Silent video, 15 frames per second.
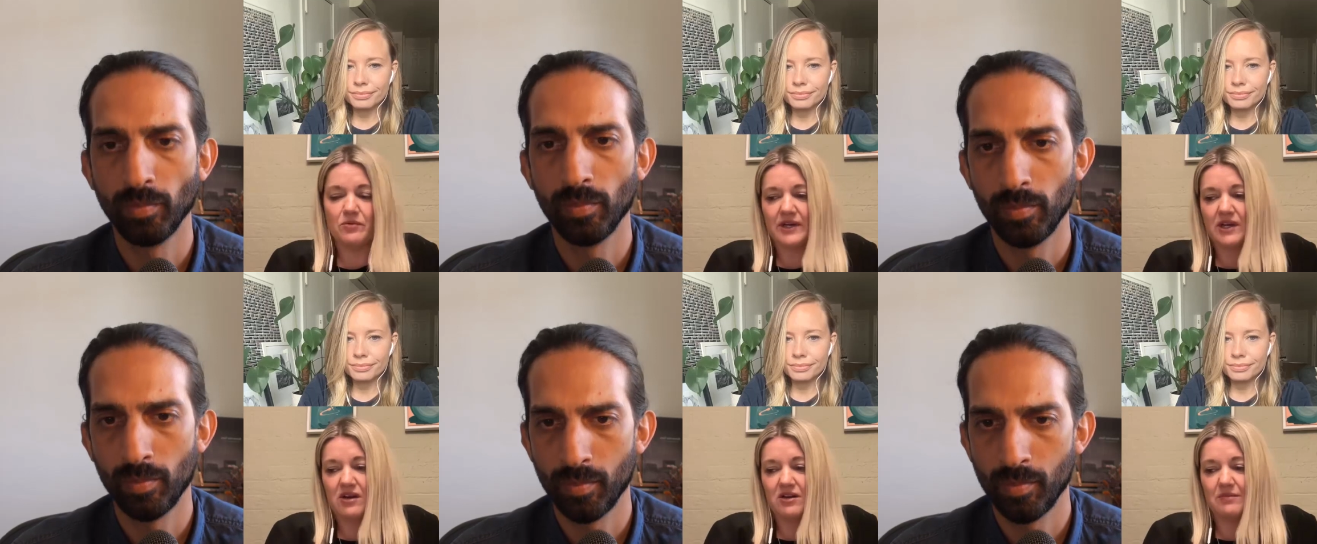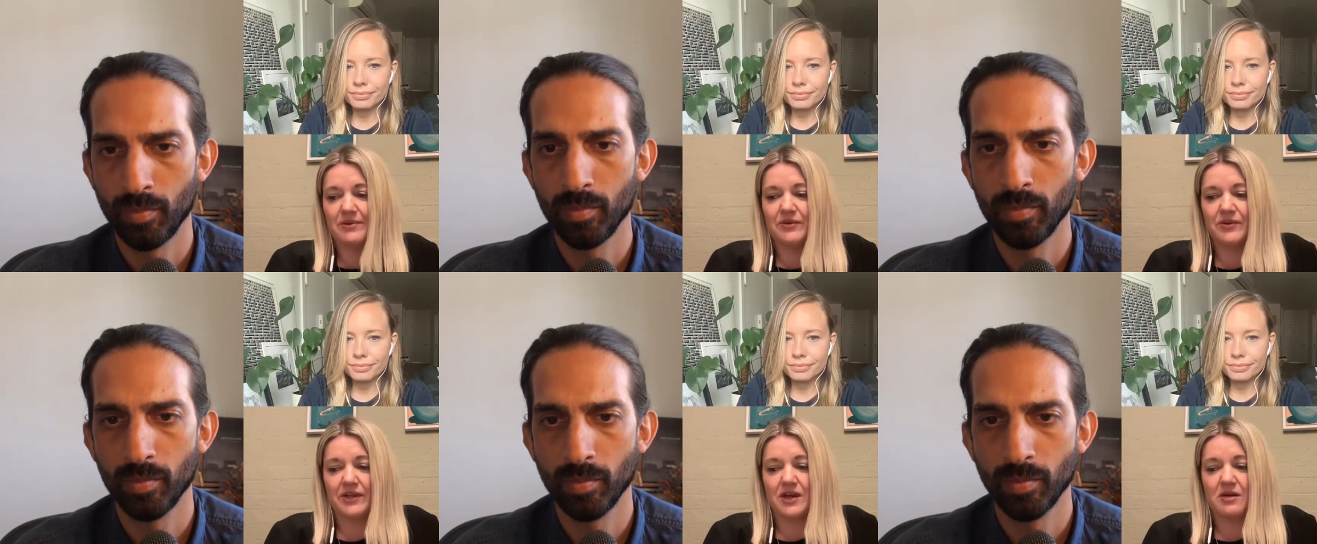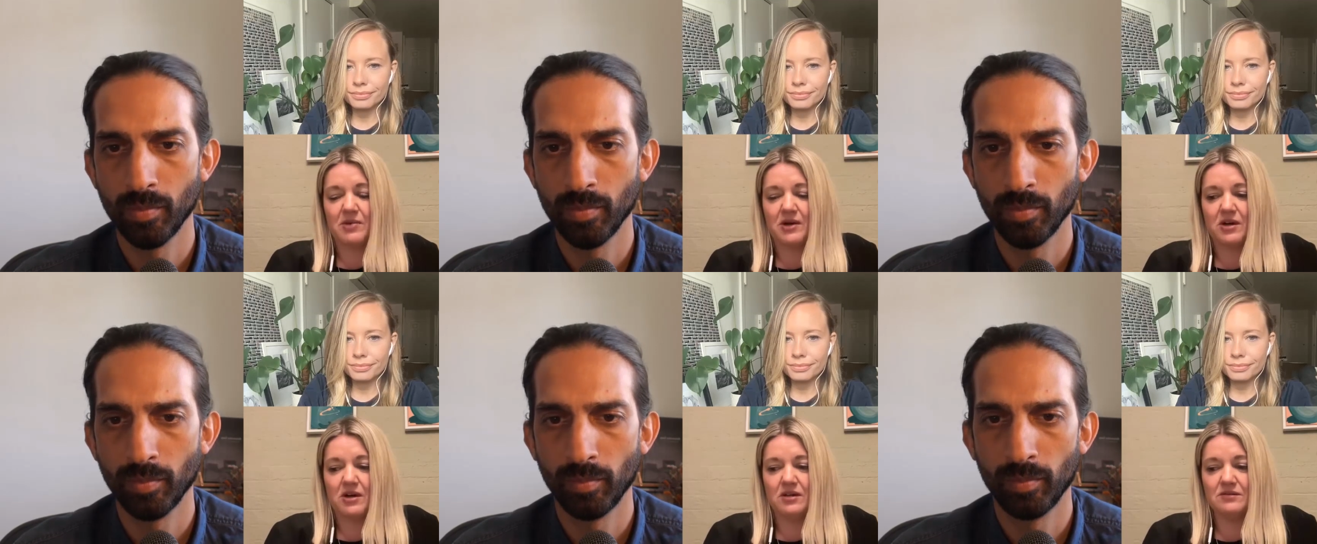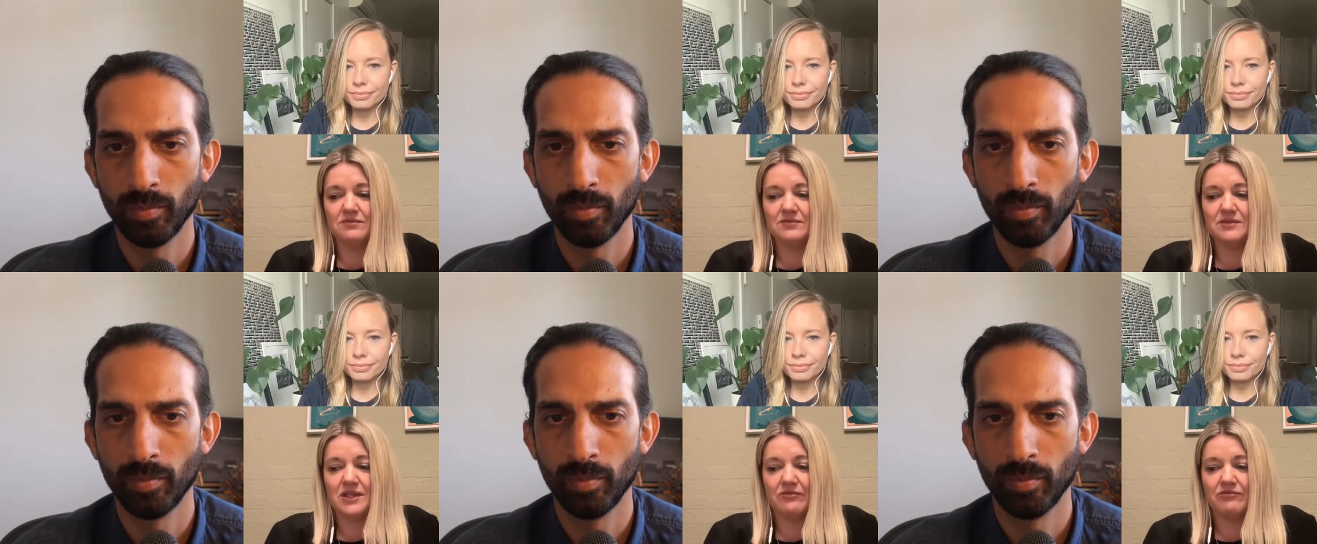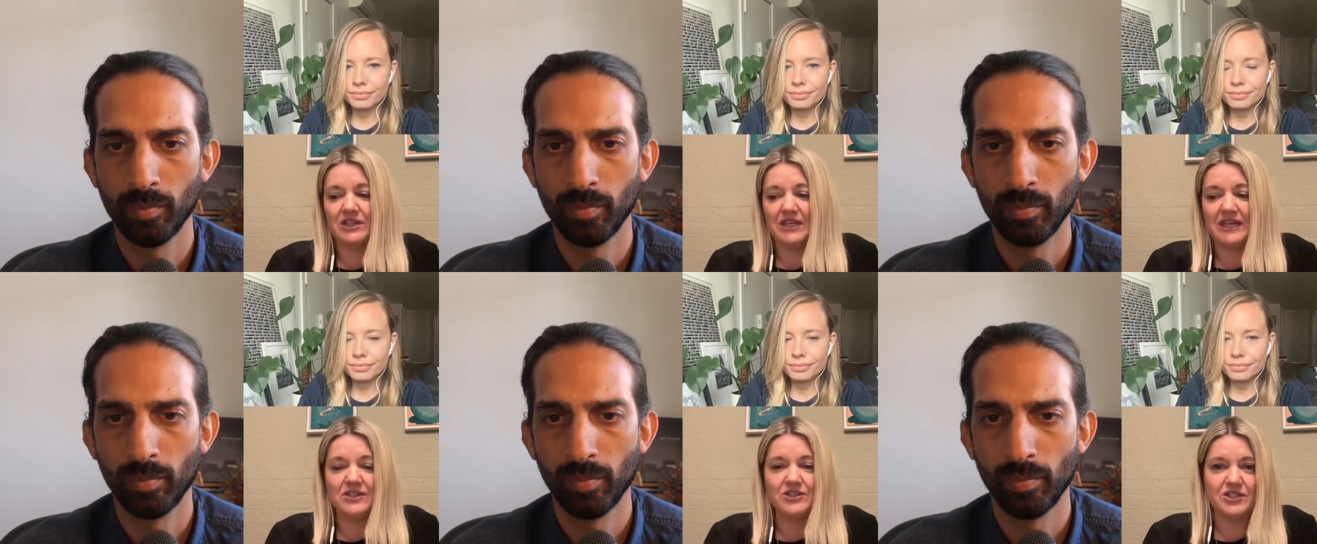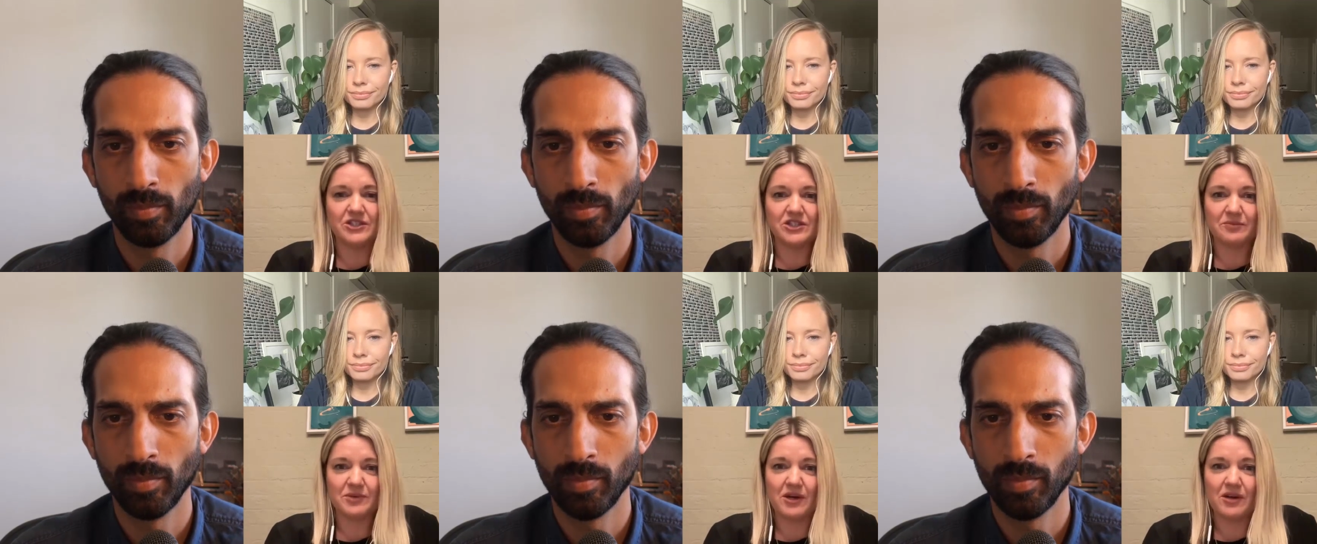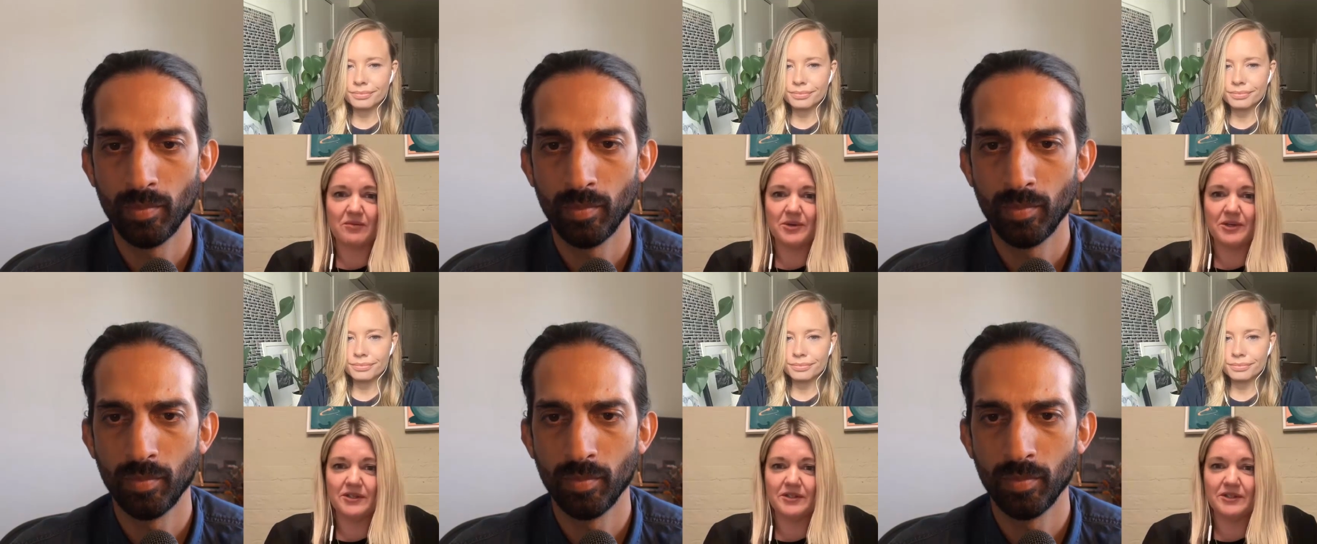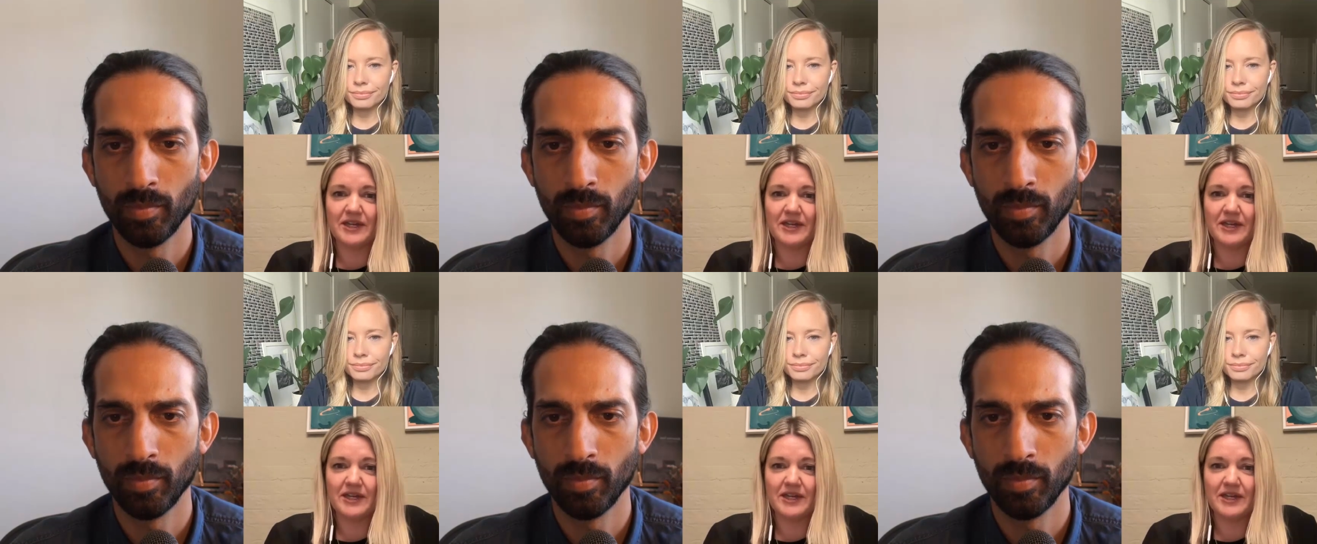Speaker 1: we're kind of building up our Unreal Engine department,